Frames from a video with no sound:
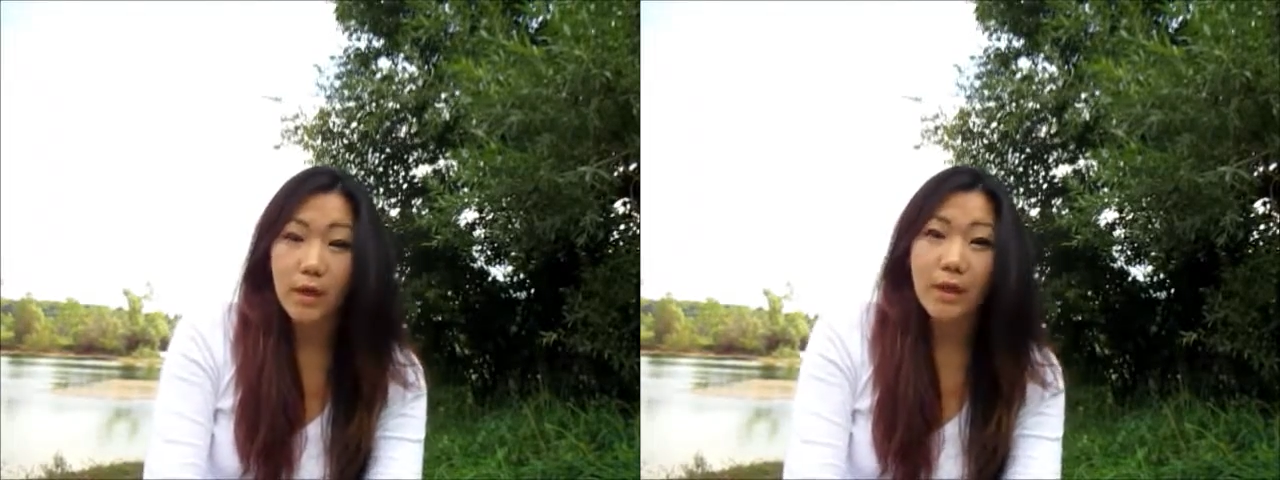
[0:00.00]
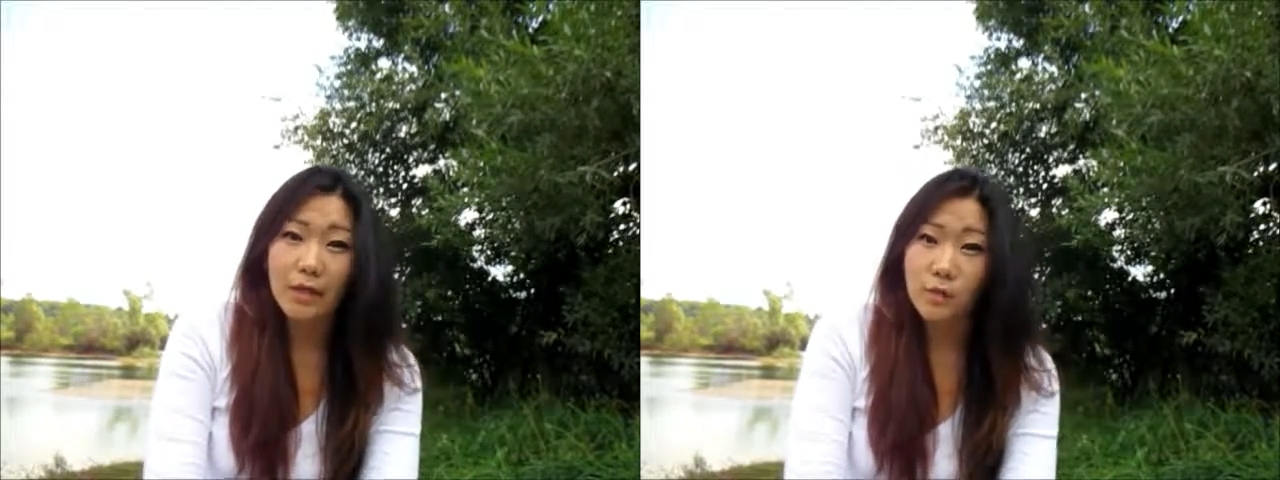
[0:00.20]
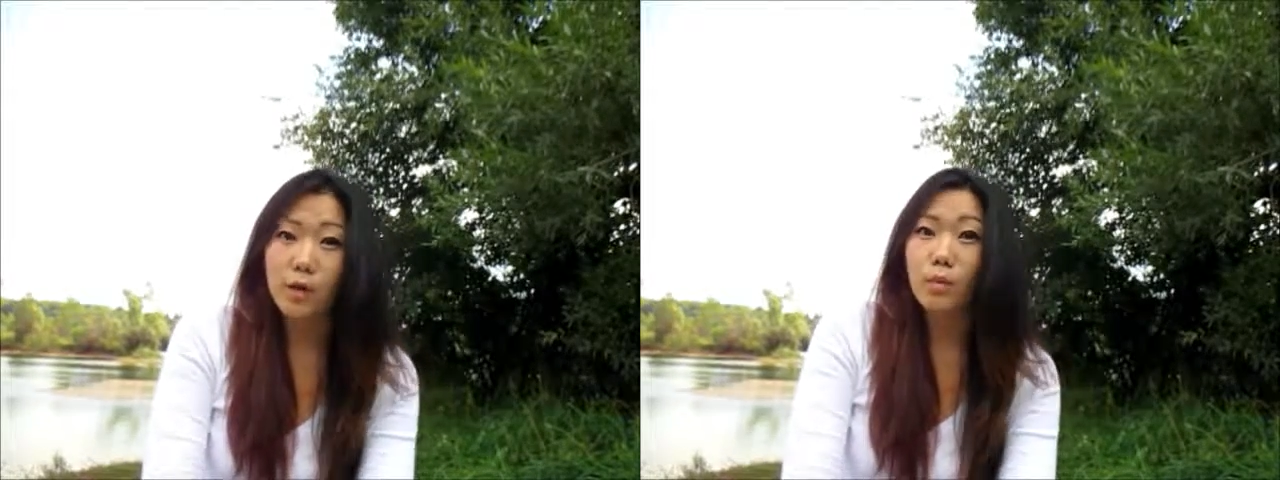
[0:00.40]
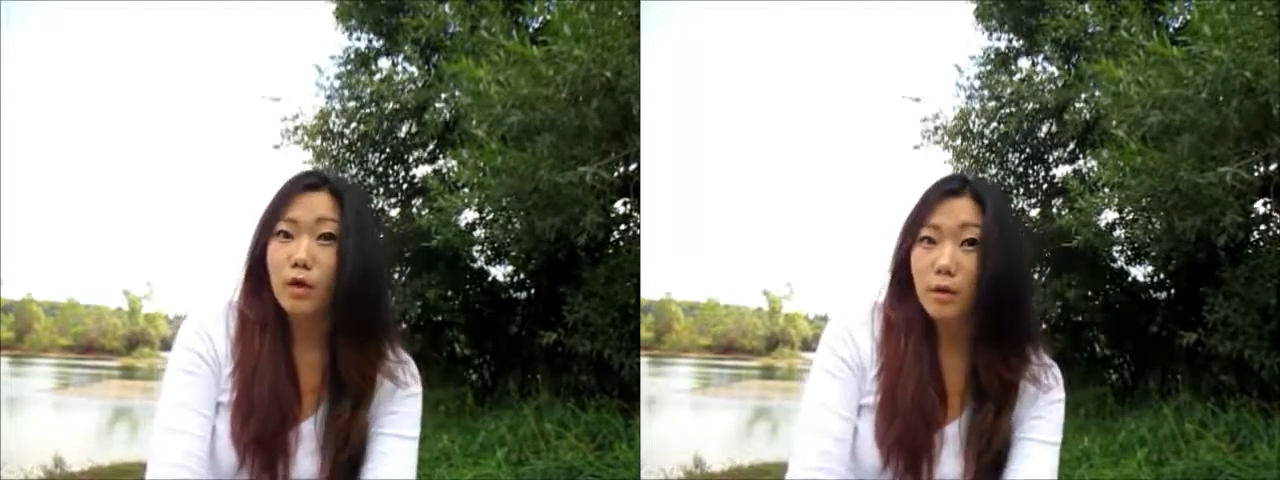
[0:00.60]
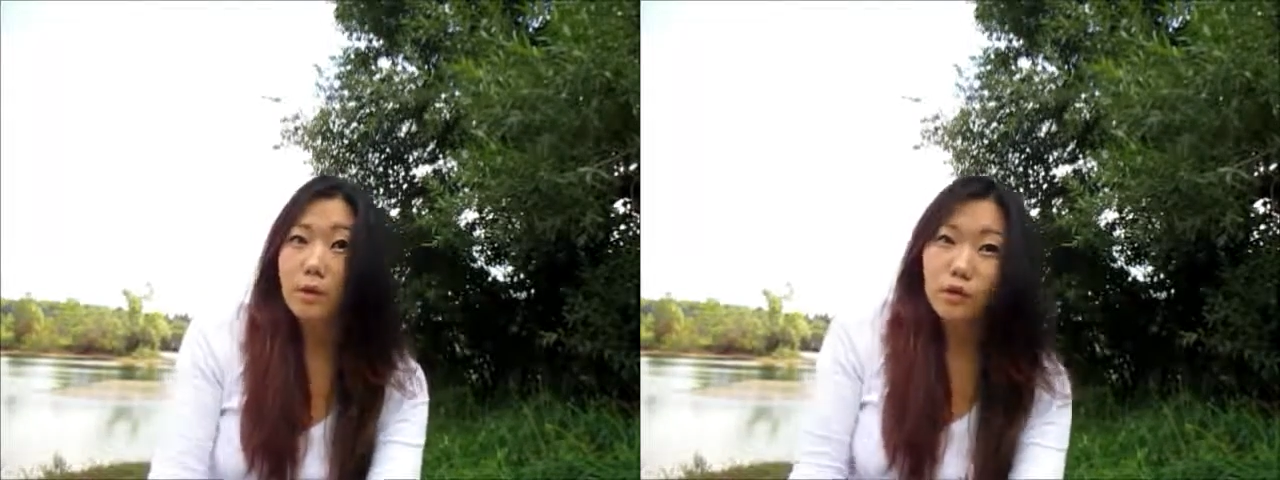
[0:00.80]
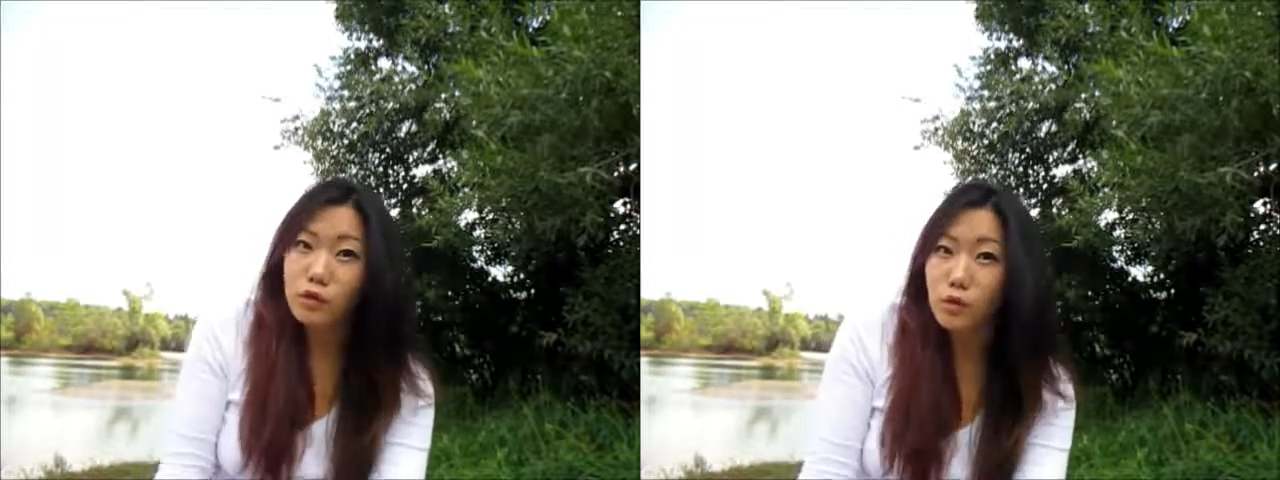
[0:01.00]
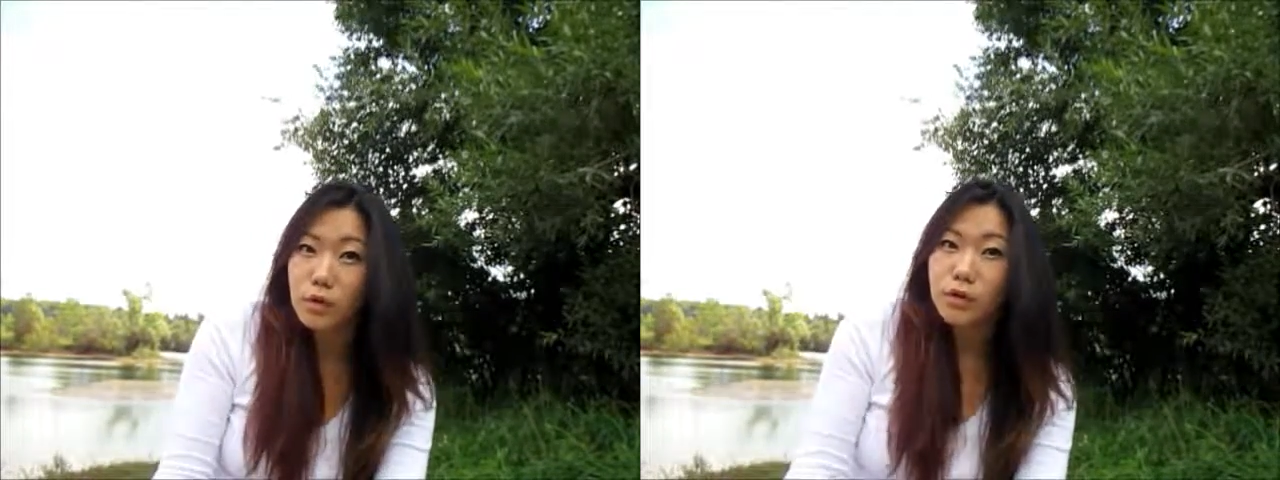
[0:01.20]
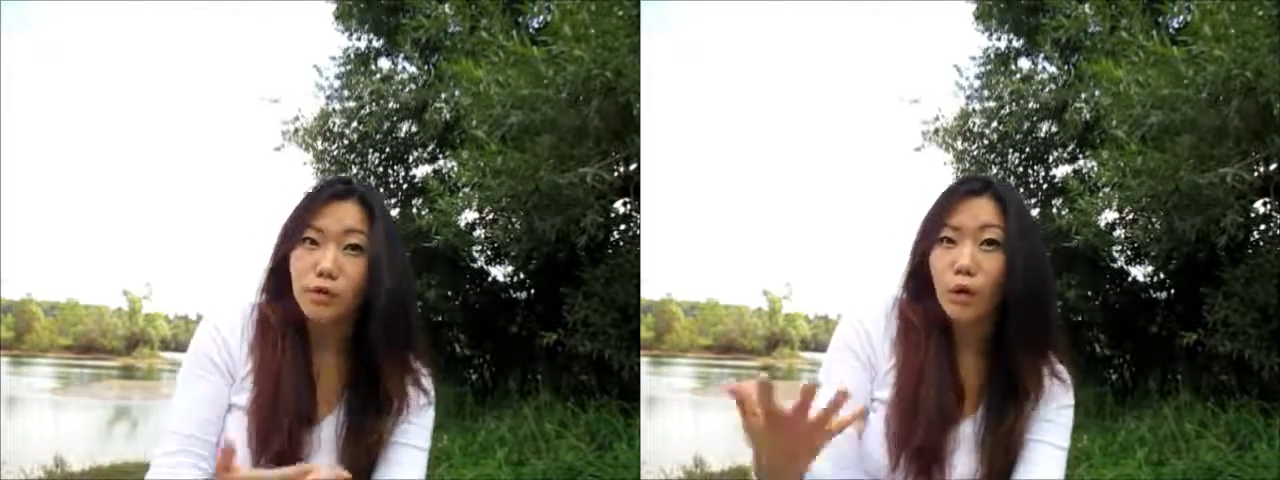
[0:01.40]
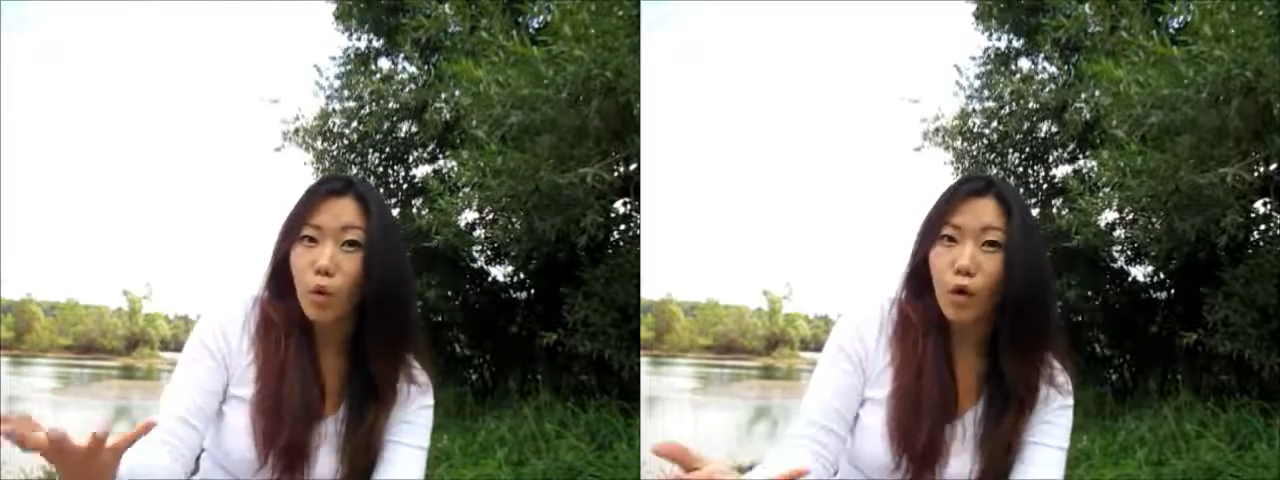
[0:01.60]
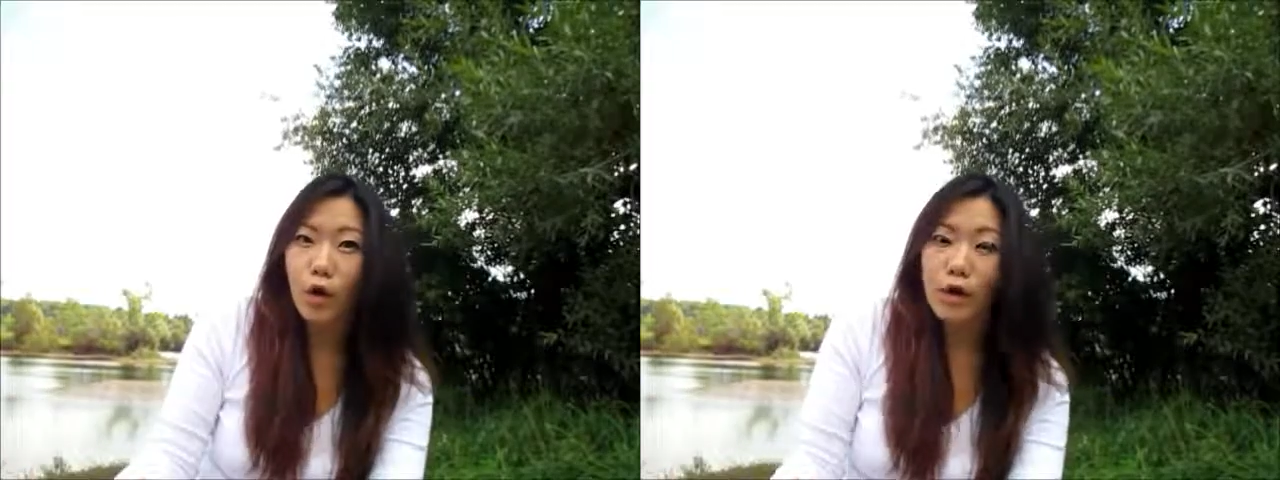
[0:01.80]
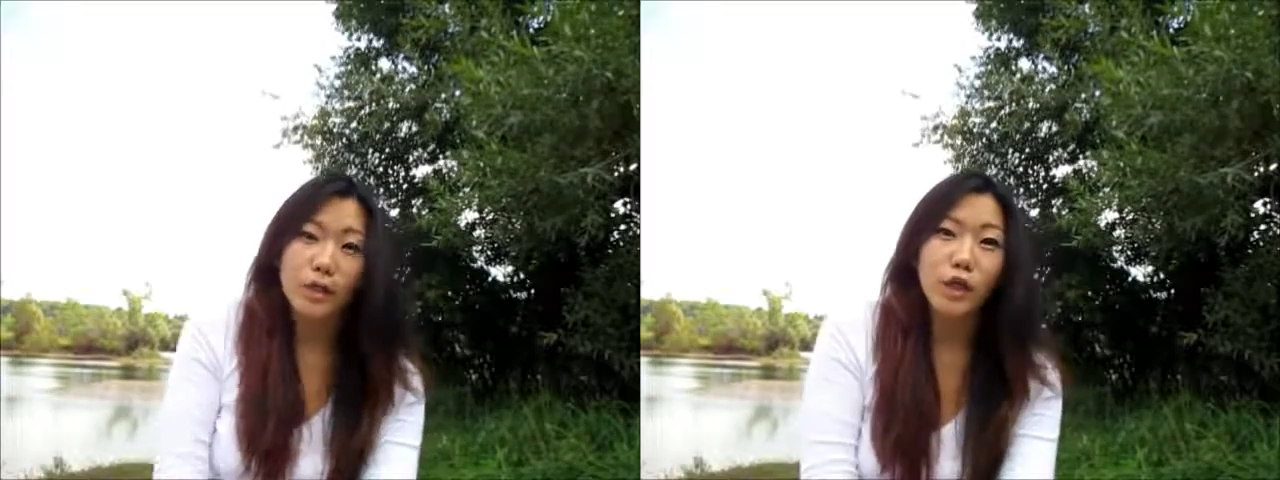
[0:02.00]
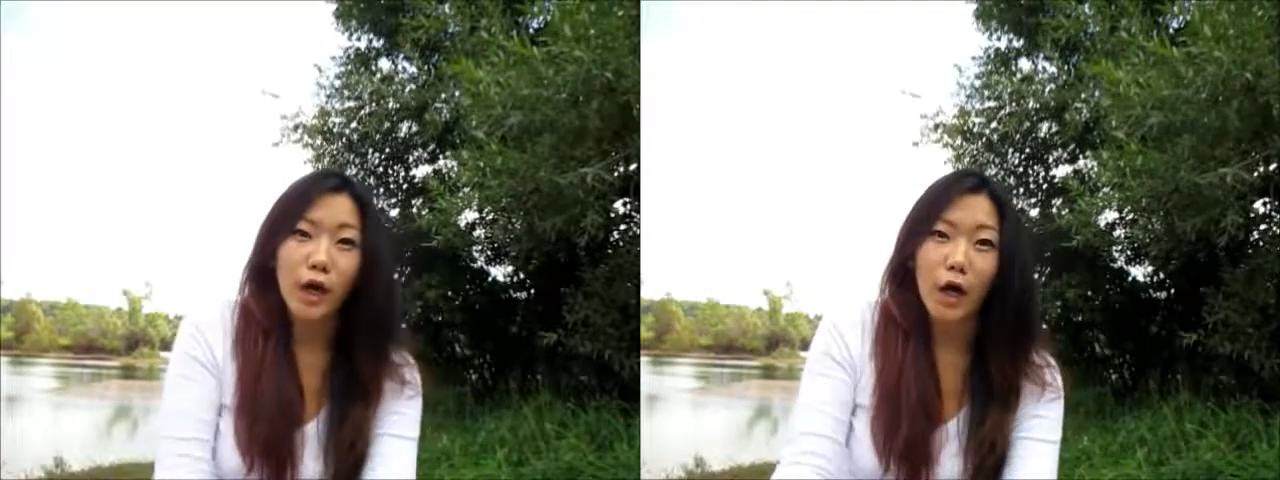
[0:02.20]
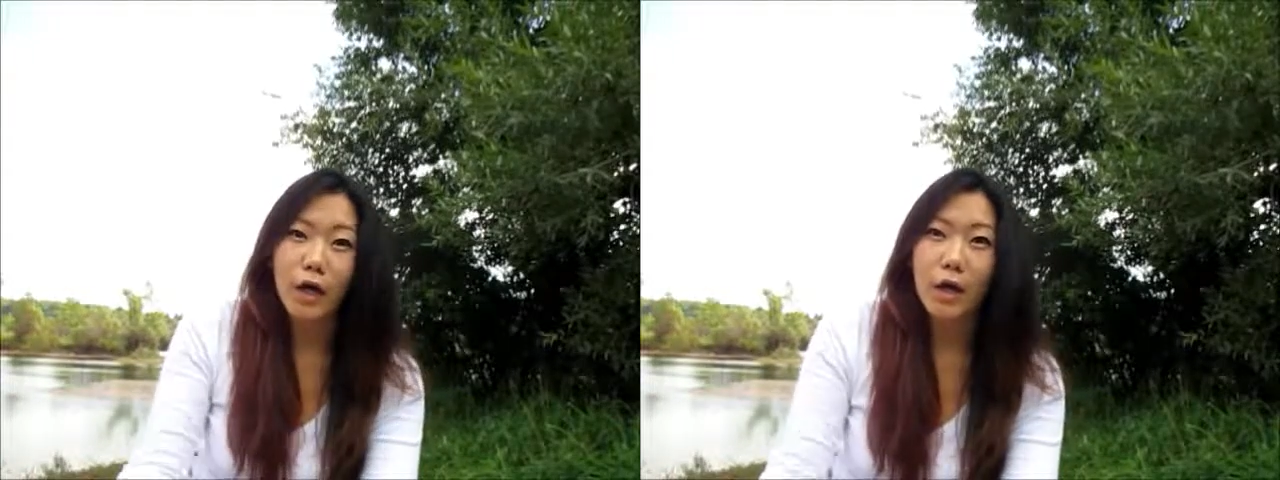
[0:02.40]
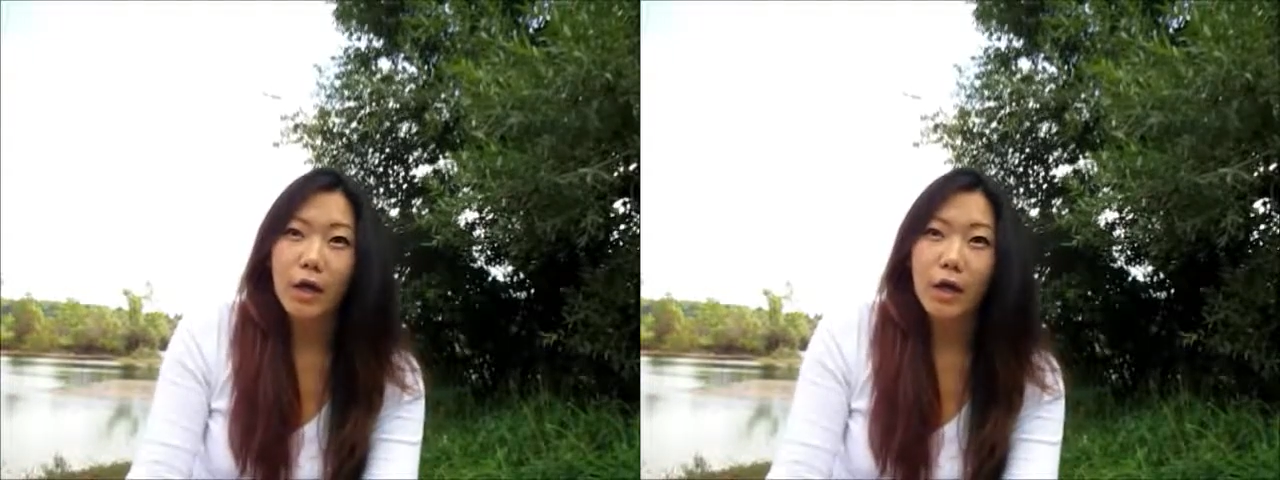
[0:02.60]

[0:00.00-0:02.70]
And that's what he wanted me to do, is record and talk